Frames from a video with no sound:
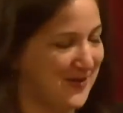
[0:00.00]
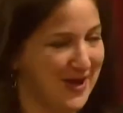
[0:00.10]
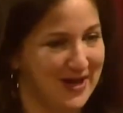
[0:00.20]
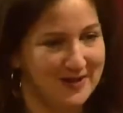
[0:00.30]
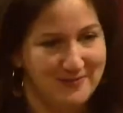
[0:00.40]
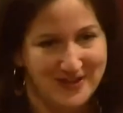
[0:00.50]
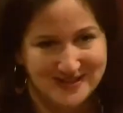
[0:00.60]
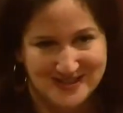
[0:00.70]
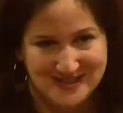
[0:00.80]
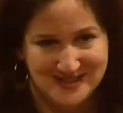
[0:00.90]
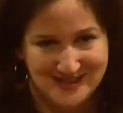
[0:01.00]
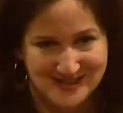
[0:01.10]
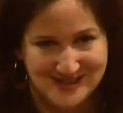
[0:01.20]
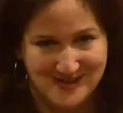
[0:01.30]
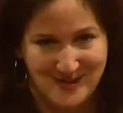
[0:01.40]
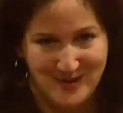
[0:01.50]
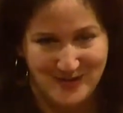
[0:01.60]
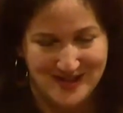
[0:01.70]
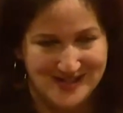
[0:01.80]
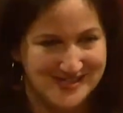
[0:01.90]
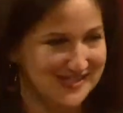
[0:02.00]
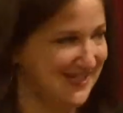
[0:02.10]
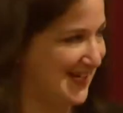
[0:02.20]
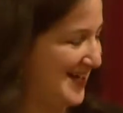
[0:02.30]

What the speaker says: Okay, melty cheese, always.